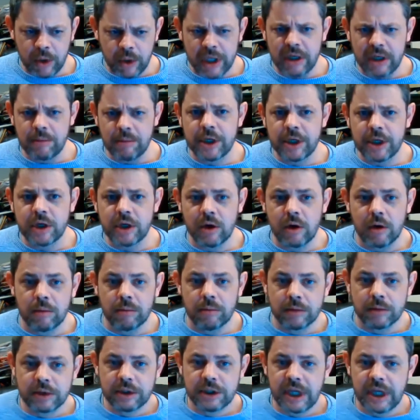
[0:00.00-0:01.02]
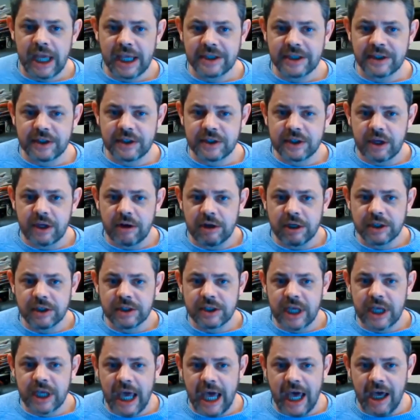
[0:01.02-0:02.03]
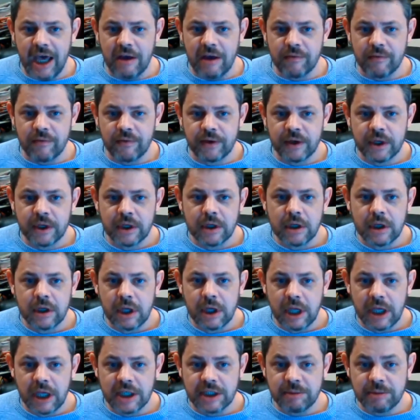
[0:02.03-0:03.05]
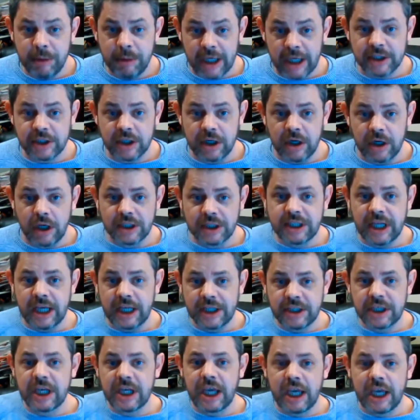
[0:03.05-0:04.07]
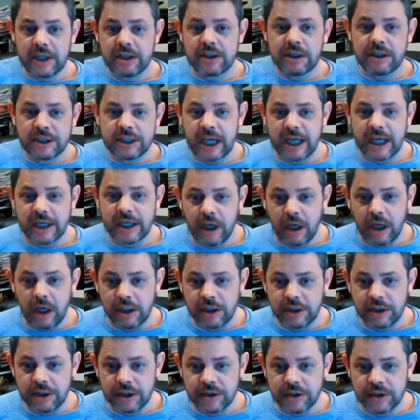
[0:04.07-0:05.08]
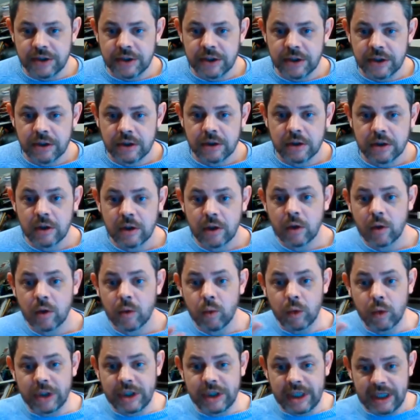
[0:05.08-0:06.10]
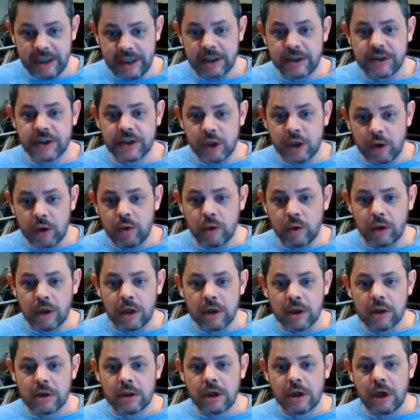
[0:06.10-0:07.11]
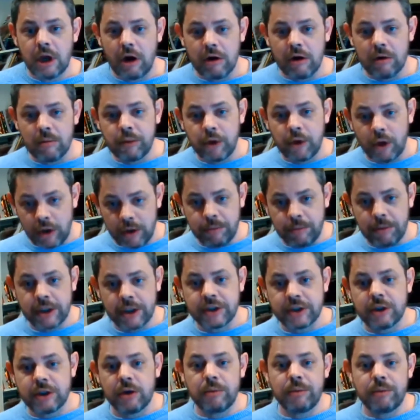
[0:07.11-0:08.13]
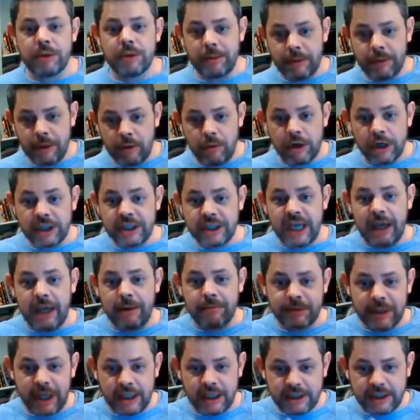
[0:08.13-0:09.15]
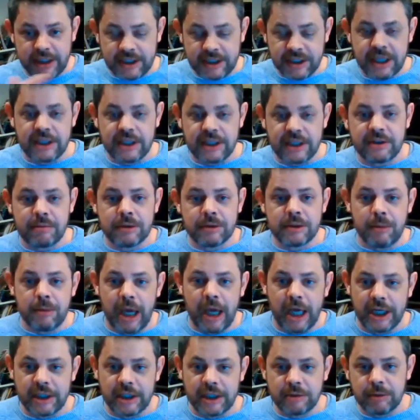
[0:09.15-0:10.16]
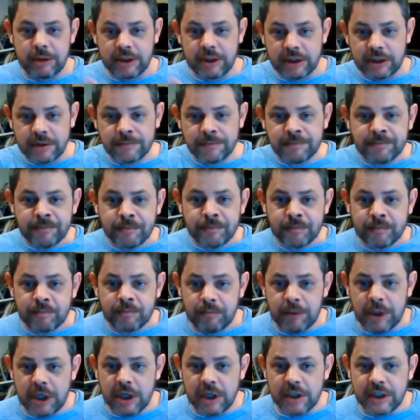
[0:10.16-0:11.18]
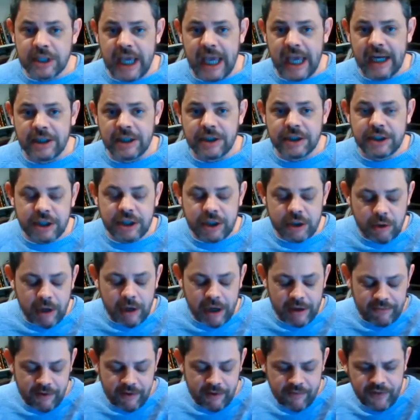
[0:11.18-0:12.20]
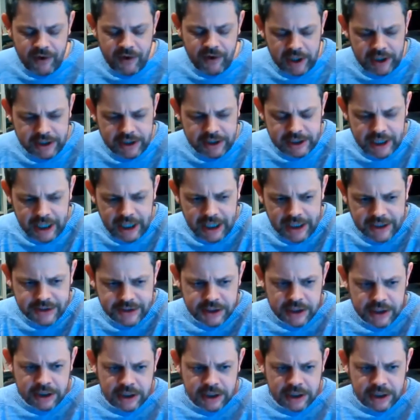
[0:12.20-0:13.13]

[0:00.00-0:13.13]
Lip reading: will become necessary to have a specialized educational technologist within a school, or employed by school people who are adept at the systems management. Because, Helen, do you ever find that